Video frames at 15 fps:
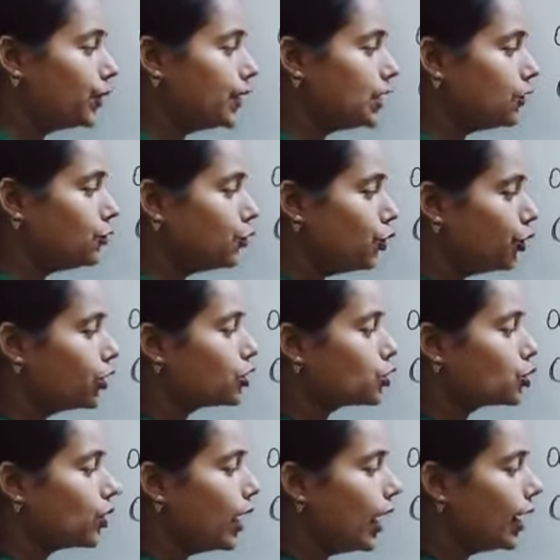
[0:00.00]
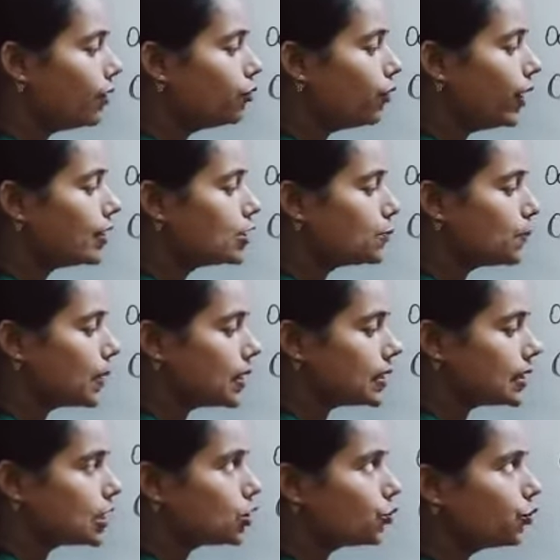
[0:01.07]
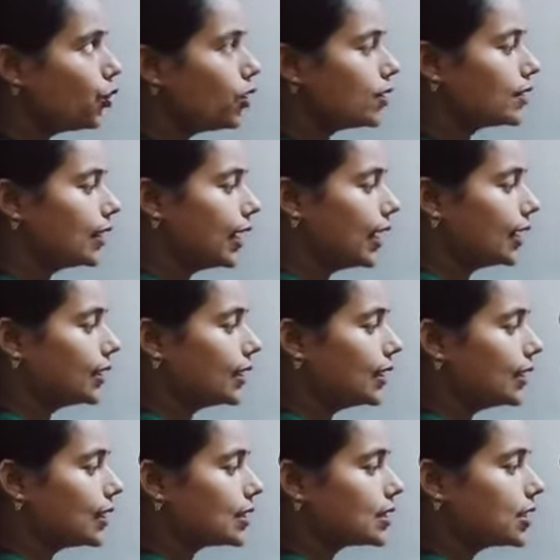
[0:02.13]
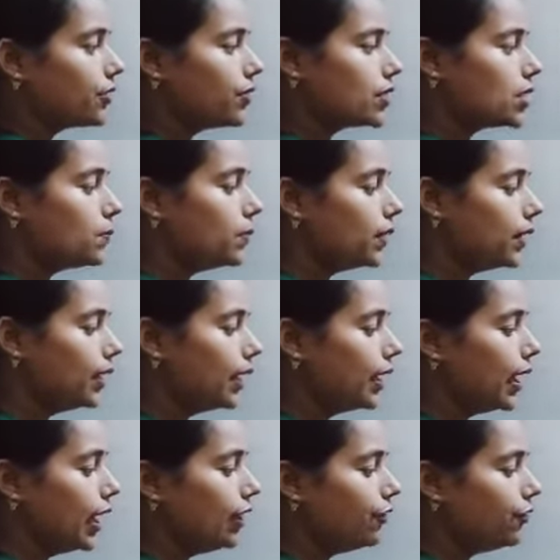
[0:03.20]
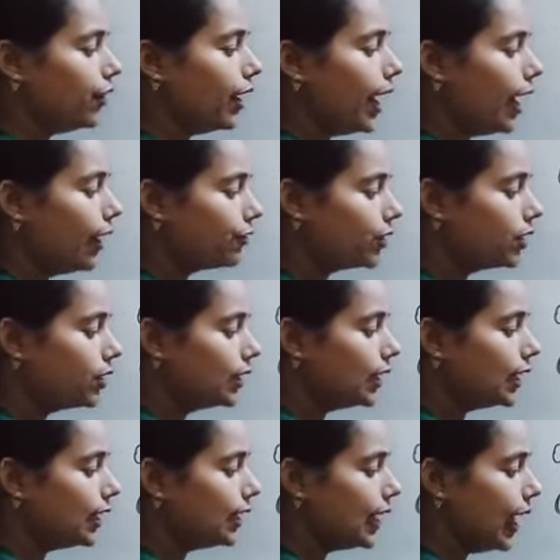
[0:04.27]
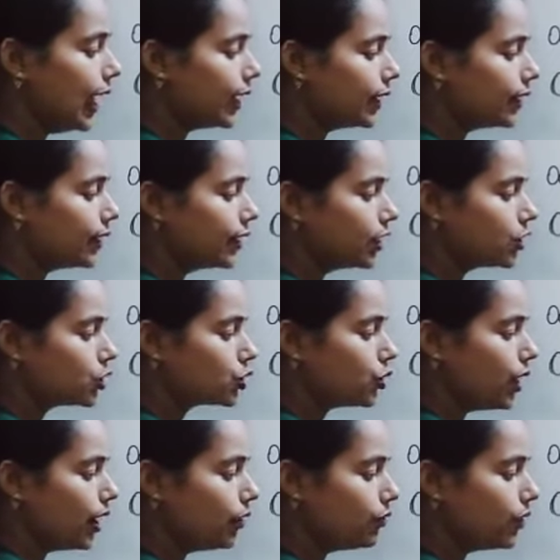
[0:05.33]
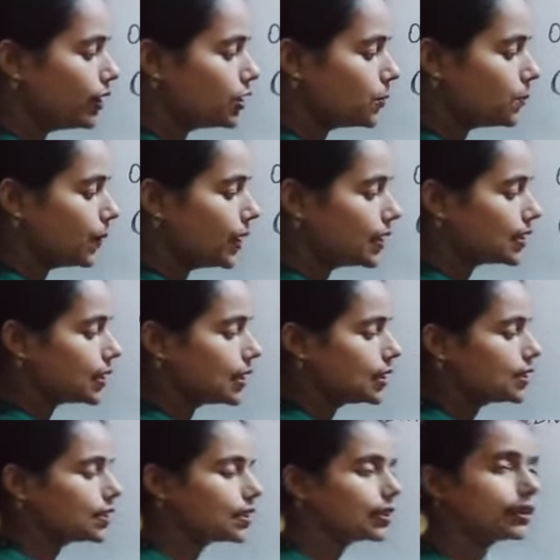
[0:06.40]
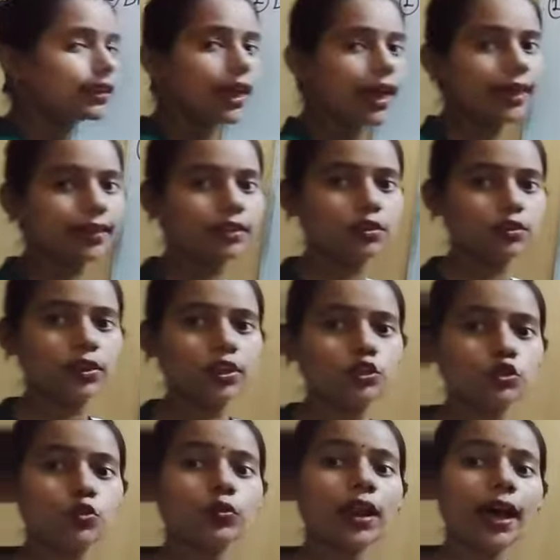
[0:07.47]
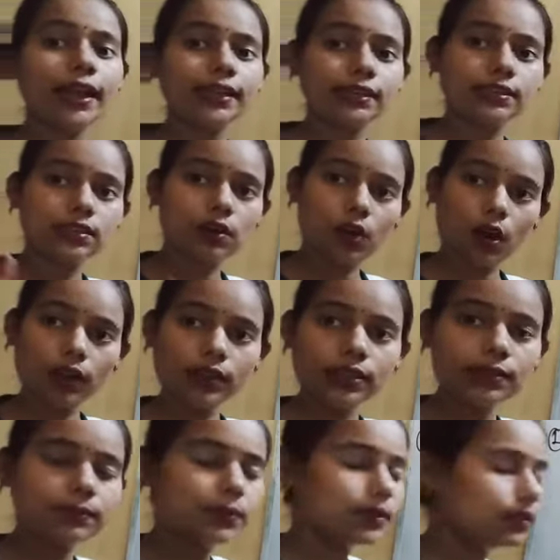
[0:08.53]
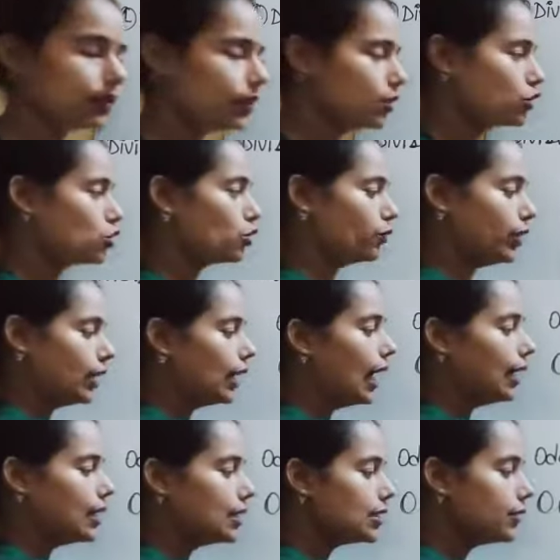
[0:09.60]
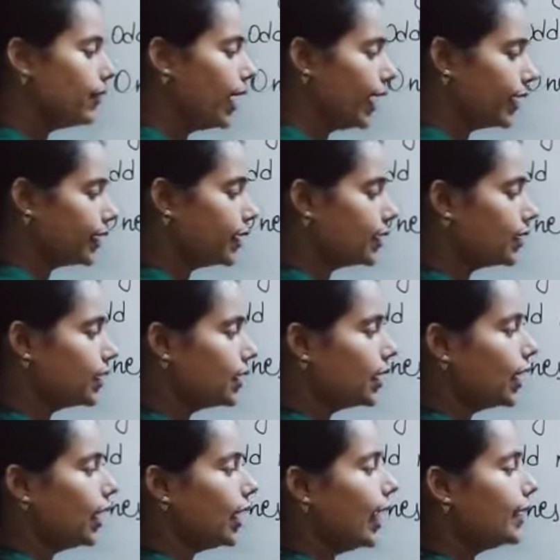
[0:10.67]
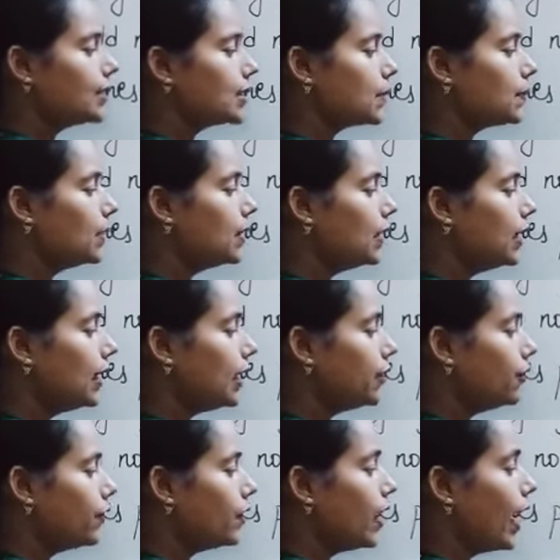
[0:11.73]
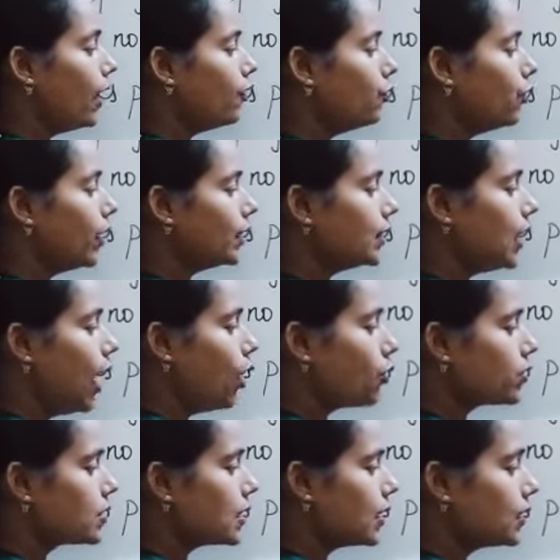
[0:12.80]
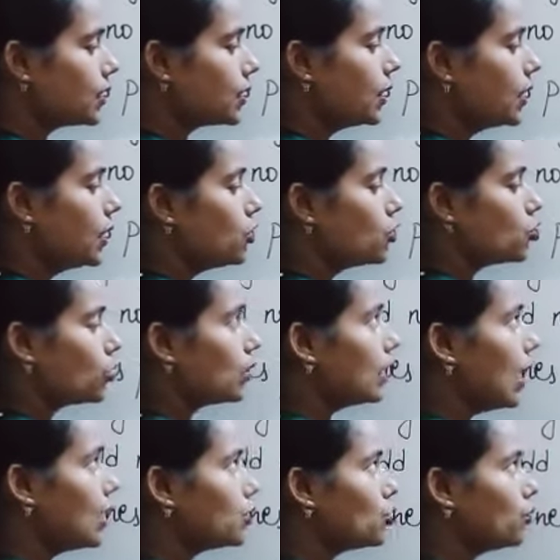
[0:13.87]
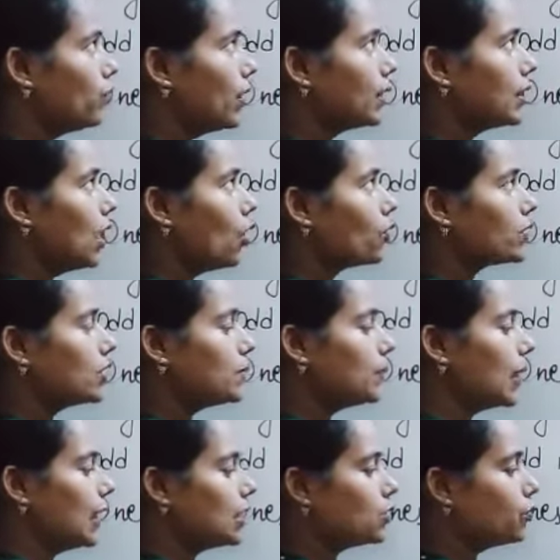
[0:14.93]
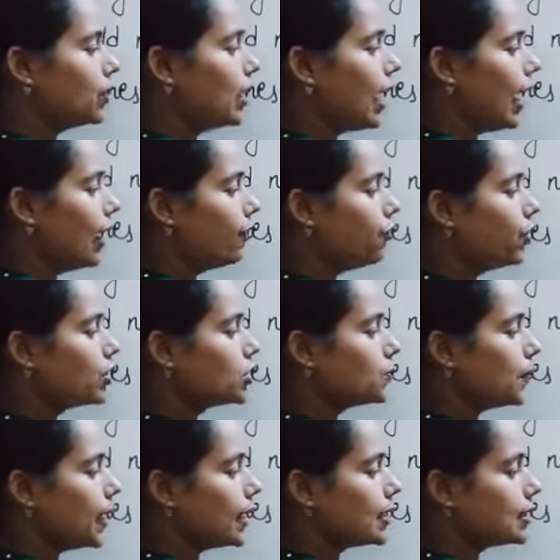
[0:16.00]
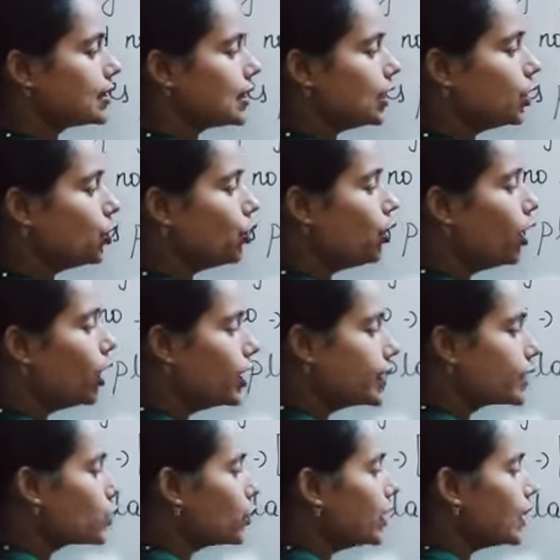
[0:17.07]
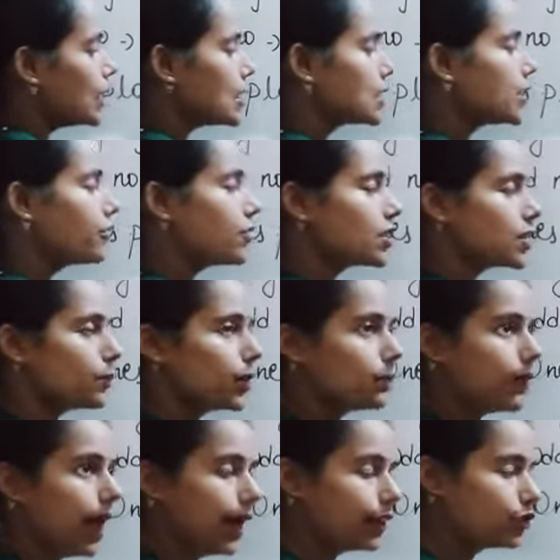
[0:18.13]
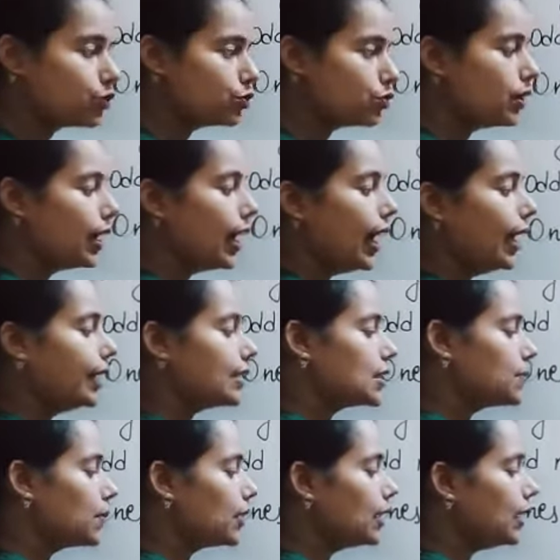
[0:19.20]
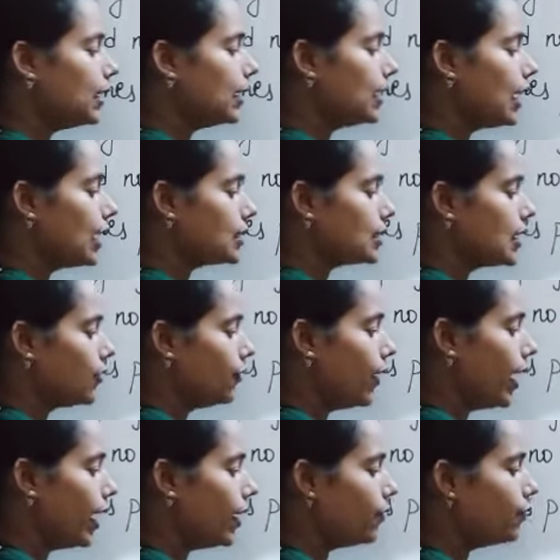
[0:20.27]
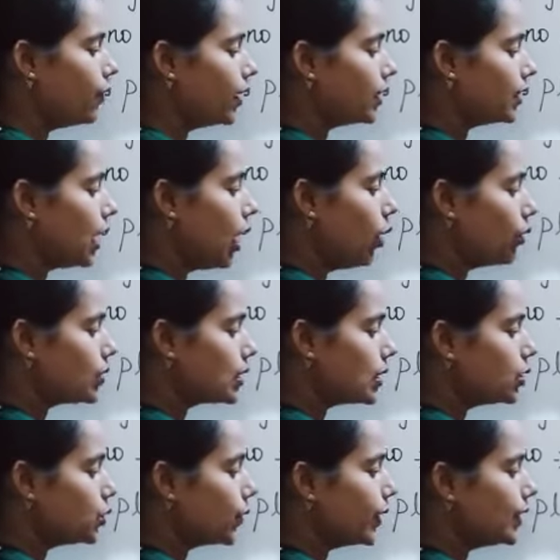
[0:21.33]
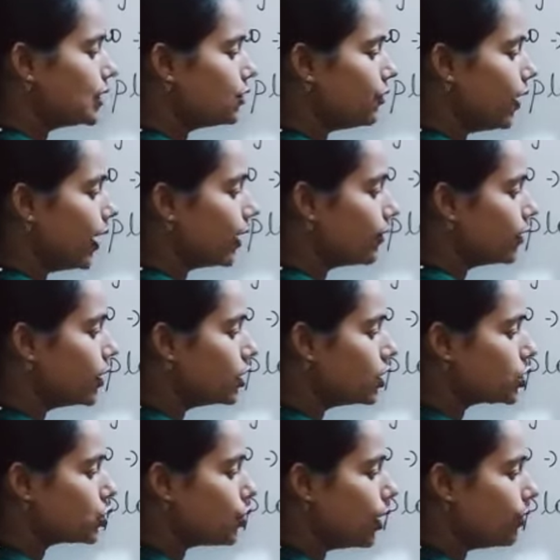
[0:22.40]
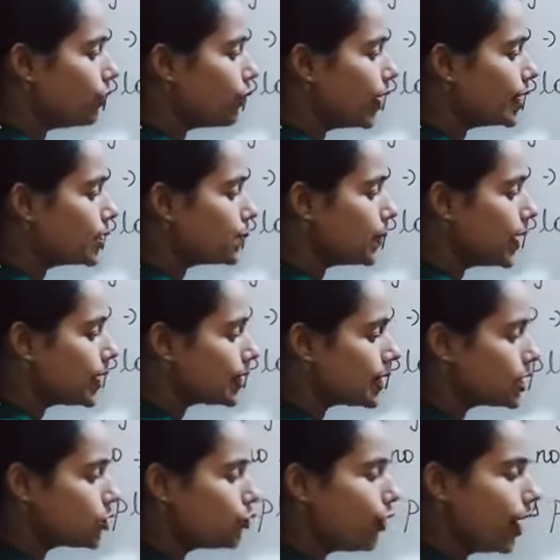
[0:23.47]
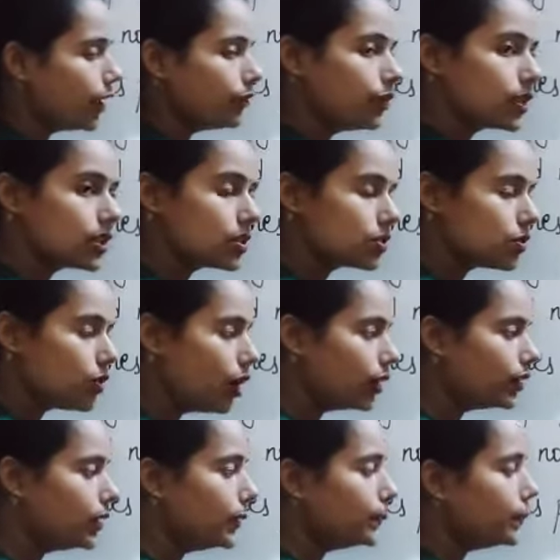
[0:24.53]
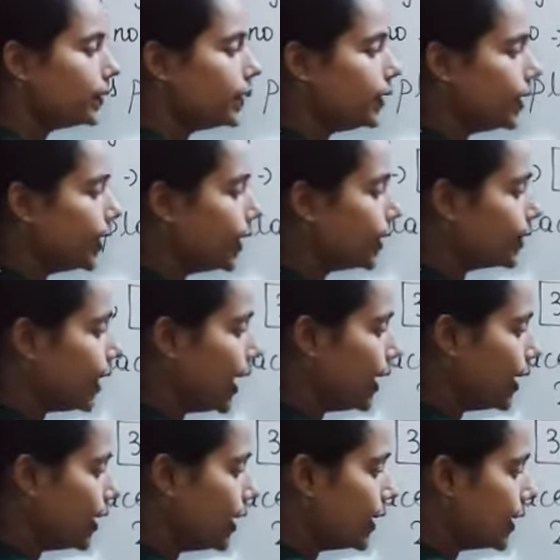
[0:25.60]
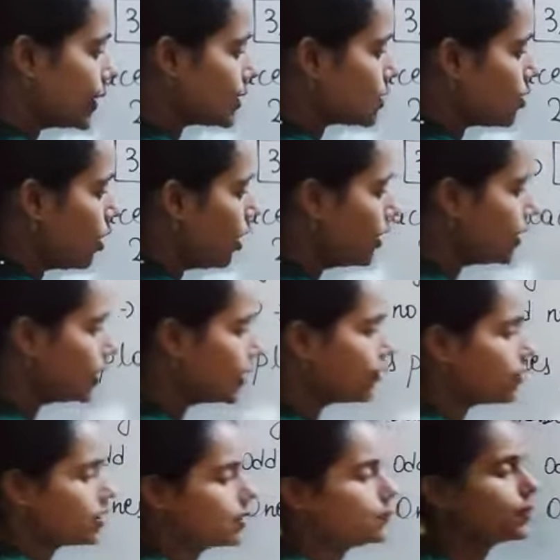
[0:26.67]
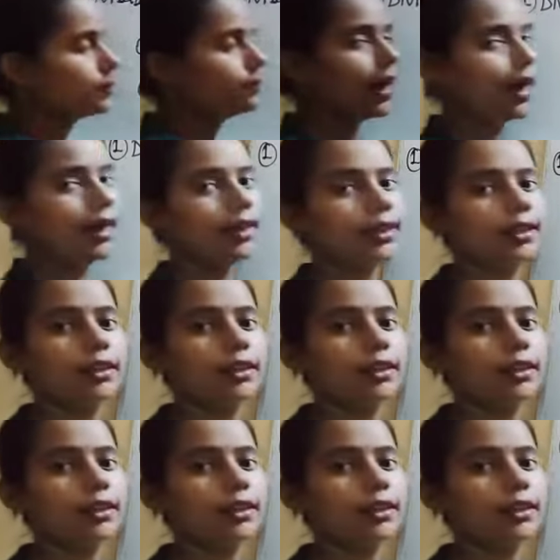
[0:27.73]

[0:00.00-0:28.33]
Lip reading: 24, so our ones place is 4 there, then it is divisible. If we have 39, so our ones place is 9. So 9 is an odd number, so we can't divide it. Like similarly, if we have 1000, so class, on 1000 place we have ones place 0, so it is divisible by 2. And similarly class, if I have 1025, so our ones place is 5, which is odd number, then it is not divisible by